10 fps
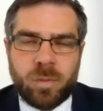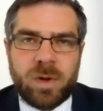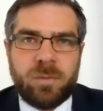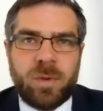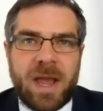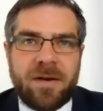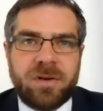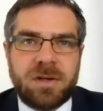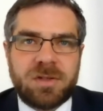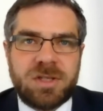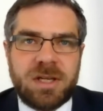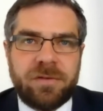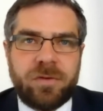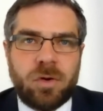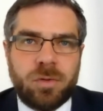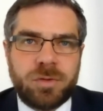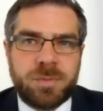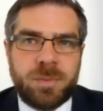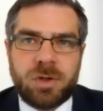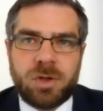we, we haven't seen the falls,
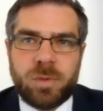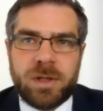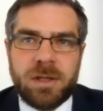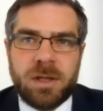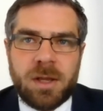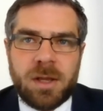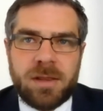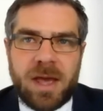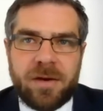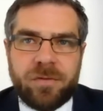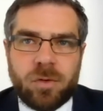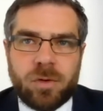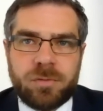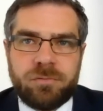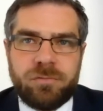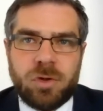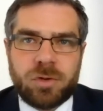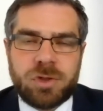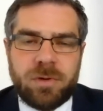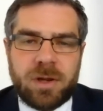but could we therefore
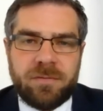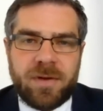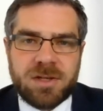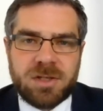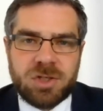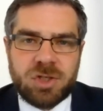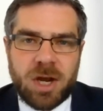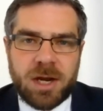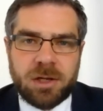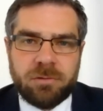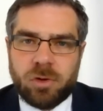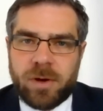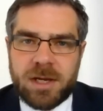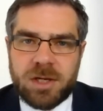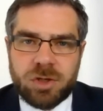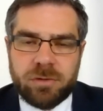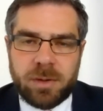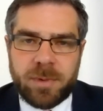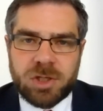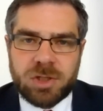look to reinvest in China or Asia and
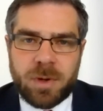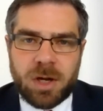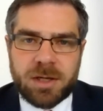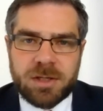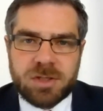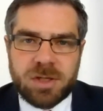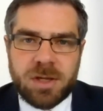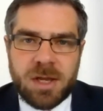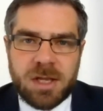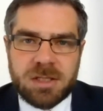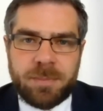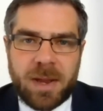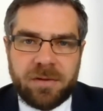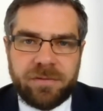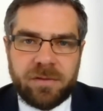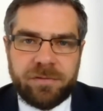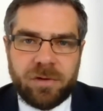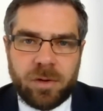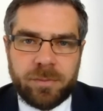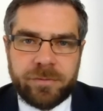emerging markets to, to benefit
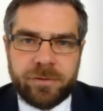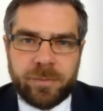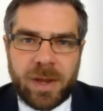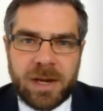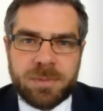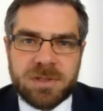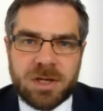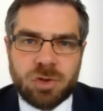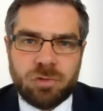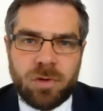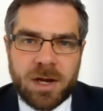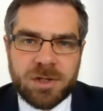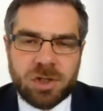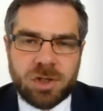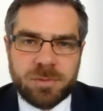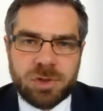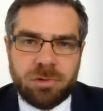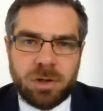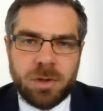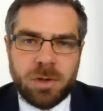from, from any potential rise that comes
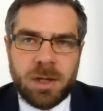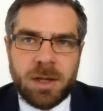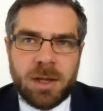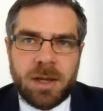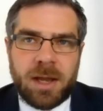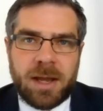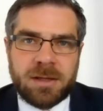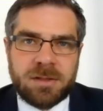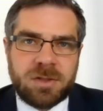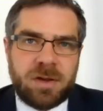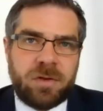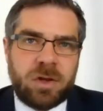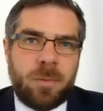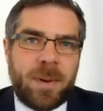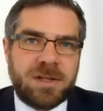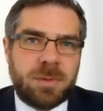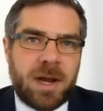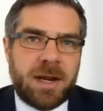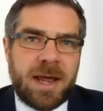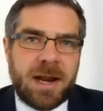through? And if you go back to
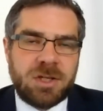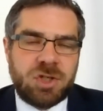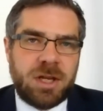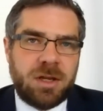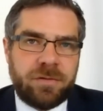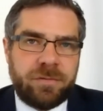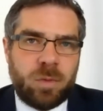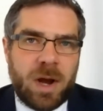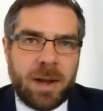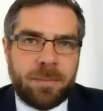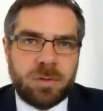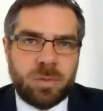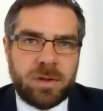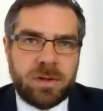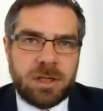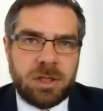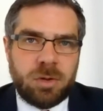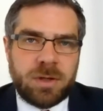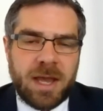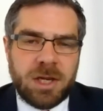my analogy of what happened within the
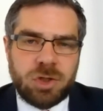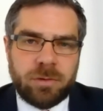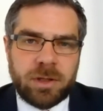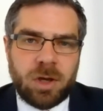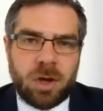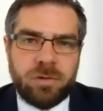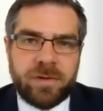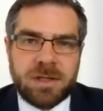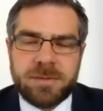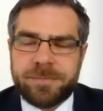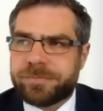UK during COVID,